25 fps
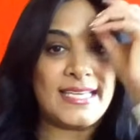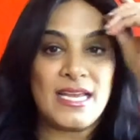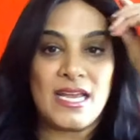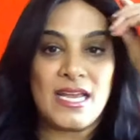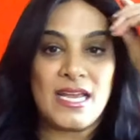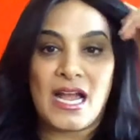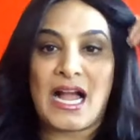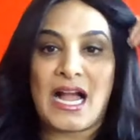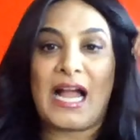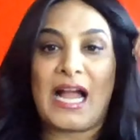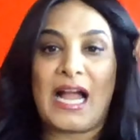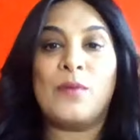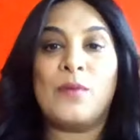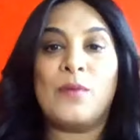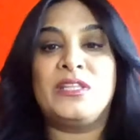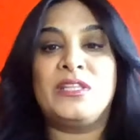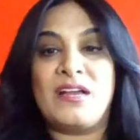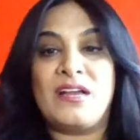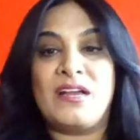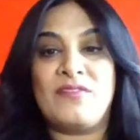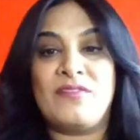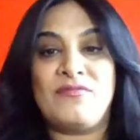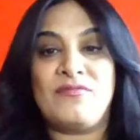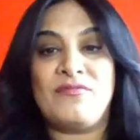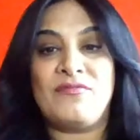I would
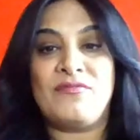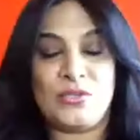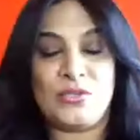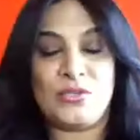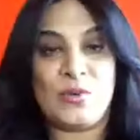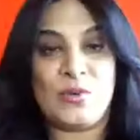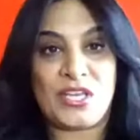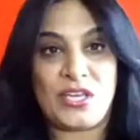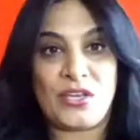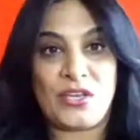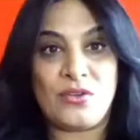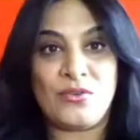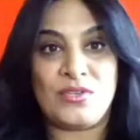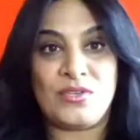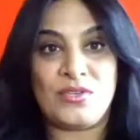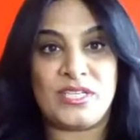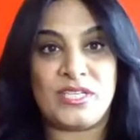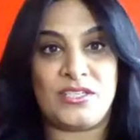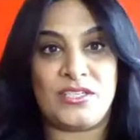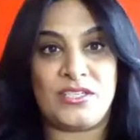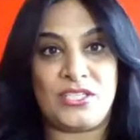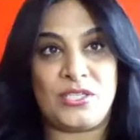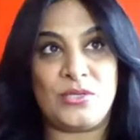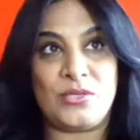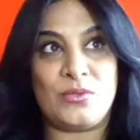love to do what you
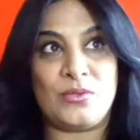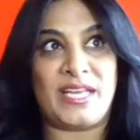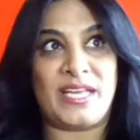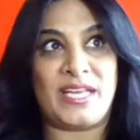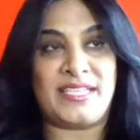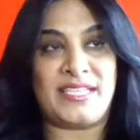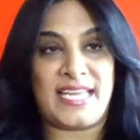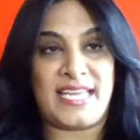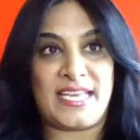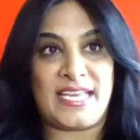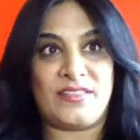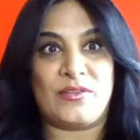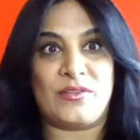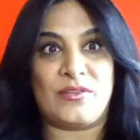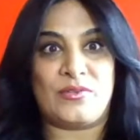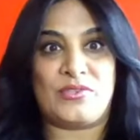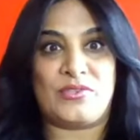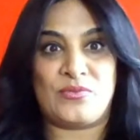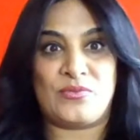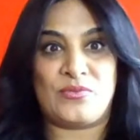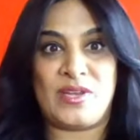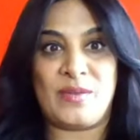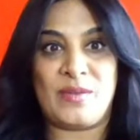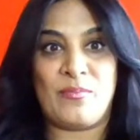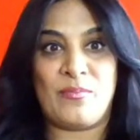did too, like take
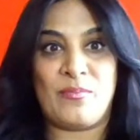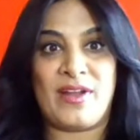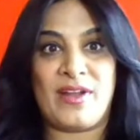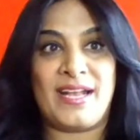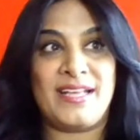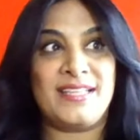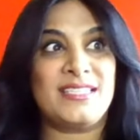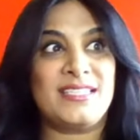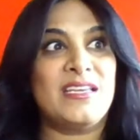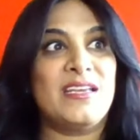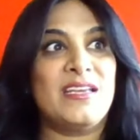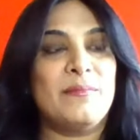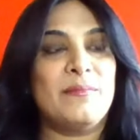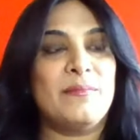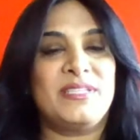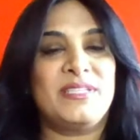those 3 breaths,